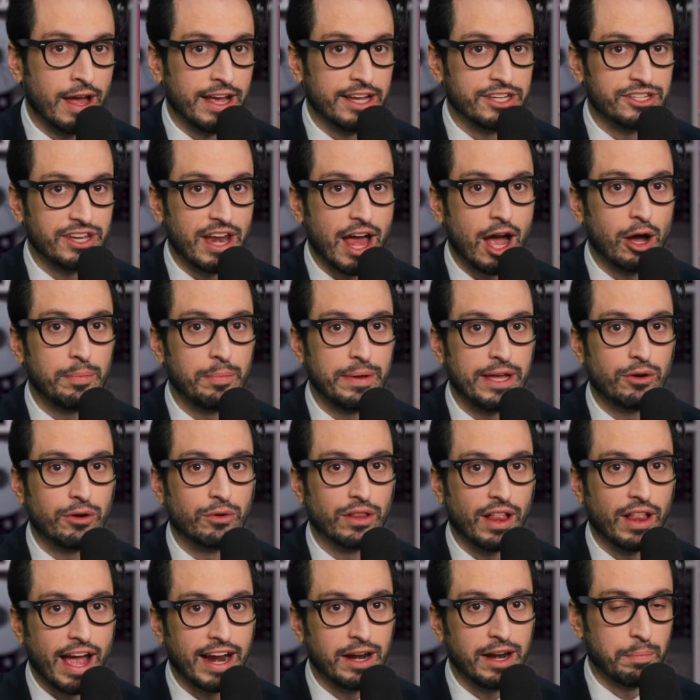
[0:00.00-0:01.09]
is now being
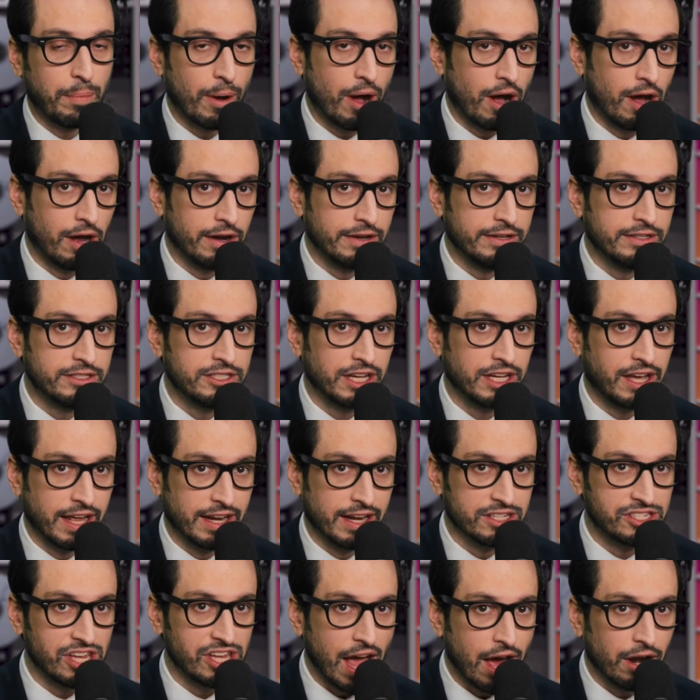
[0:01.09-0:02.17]
relied upon to
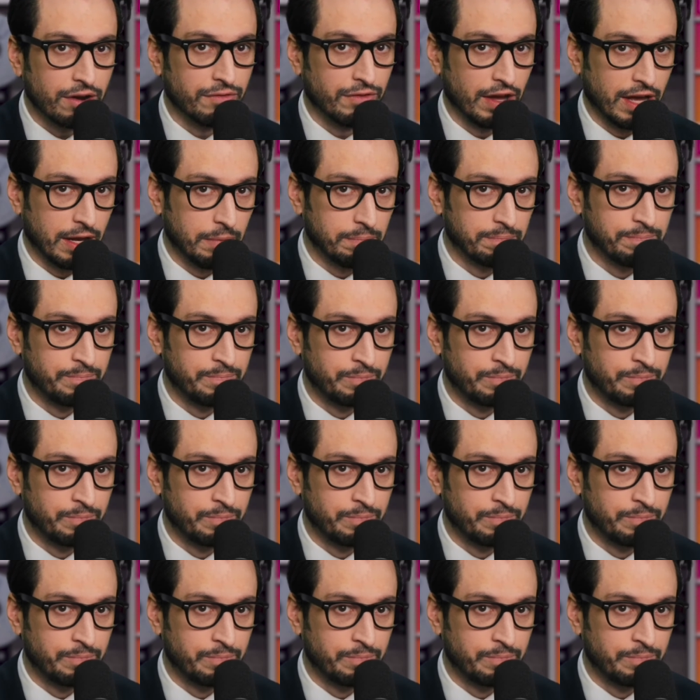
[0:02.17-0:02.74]
get us out of it.